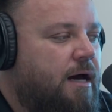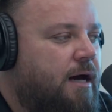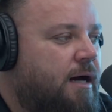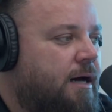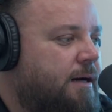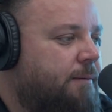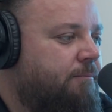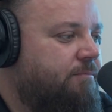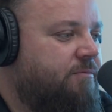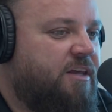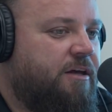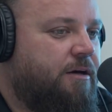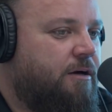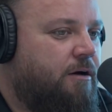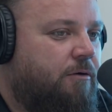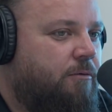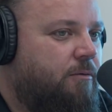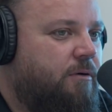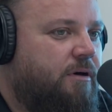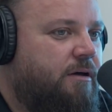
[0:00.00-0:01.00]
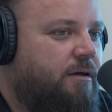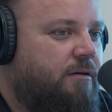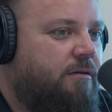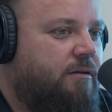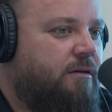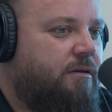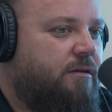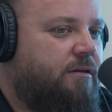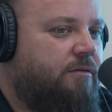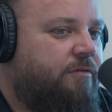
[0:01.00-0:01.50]

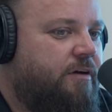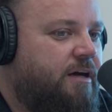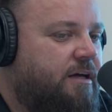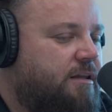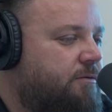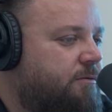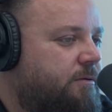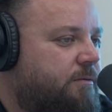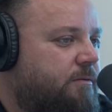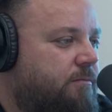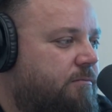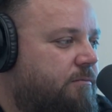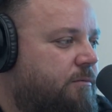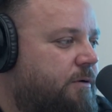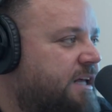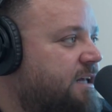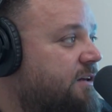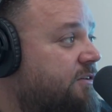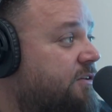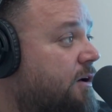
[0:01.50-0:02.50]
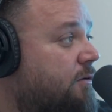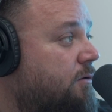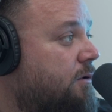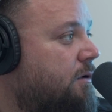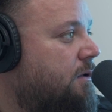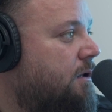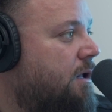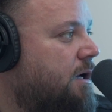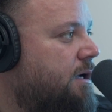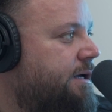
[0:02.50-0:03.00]
the fact that we can tell
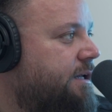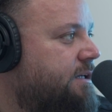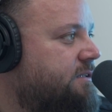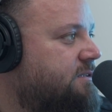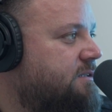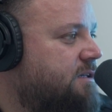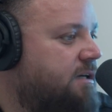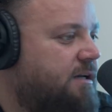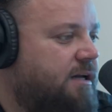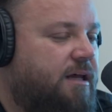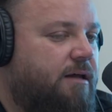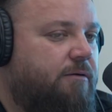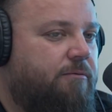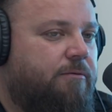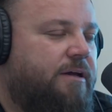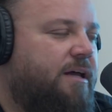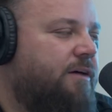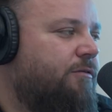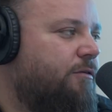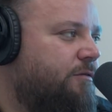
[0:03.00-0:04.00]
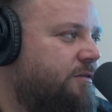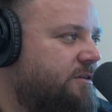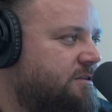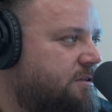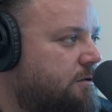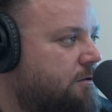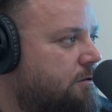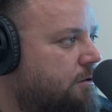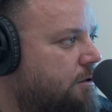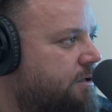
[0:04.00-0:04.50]
clients that, hey, we have a
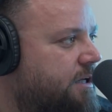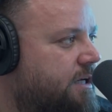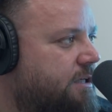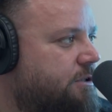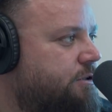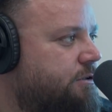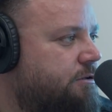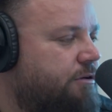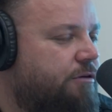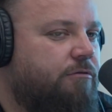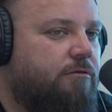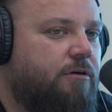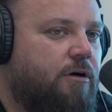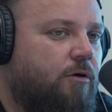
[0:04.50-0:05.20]
physical location.